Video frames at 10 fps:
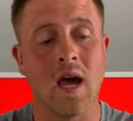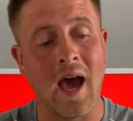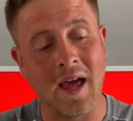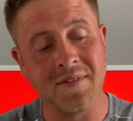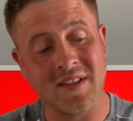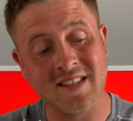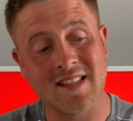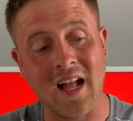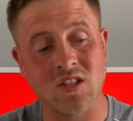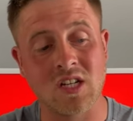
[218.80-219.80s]
And this
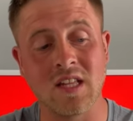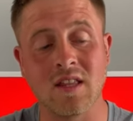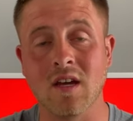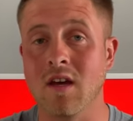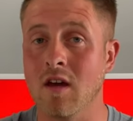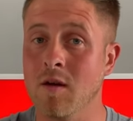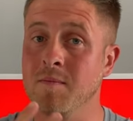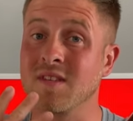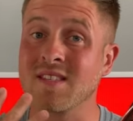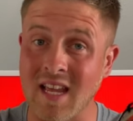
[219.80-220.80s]
is actually the
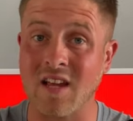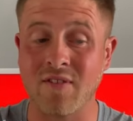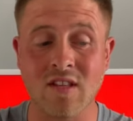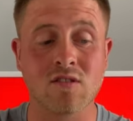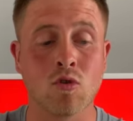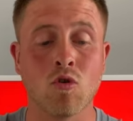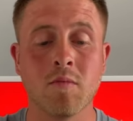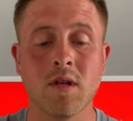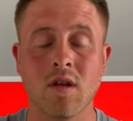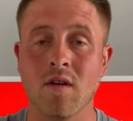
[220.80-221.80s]
um, sixth
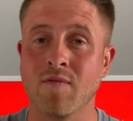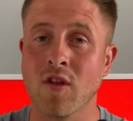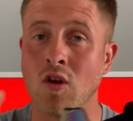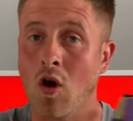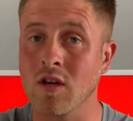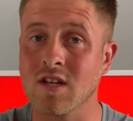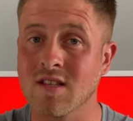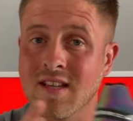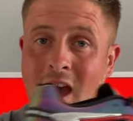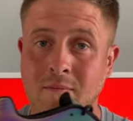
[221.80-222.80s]
installment of the Nike and
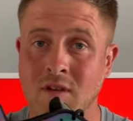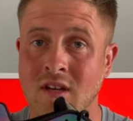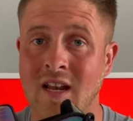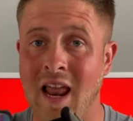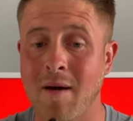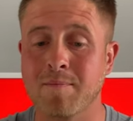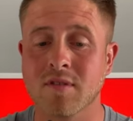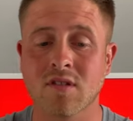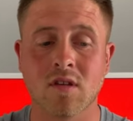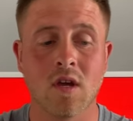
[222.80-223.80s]
Skepta
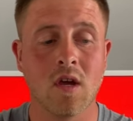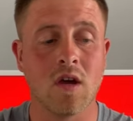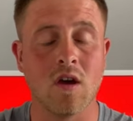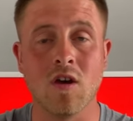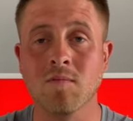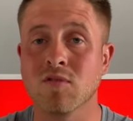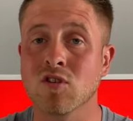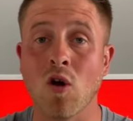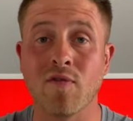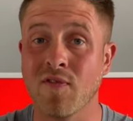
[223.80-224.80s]
collabs. Um,
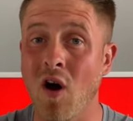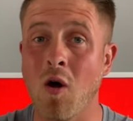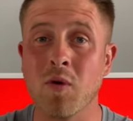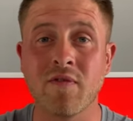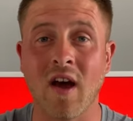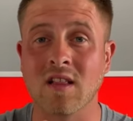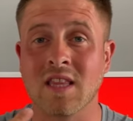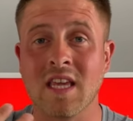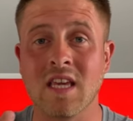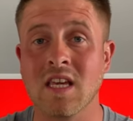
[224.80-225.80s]
so far, we've had
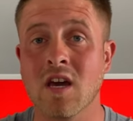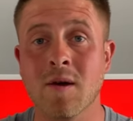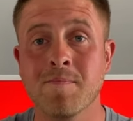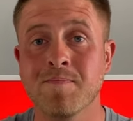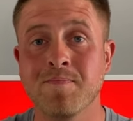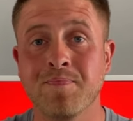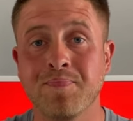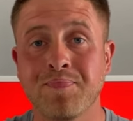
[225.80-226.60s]
the um,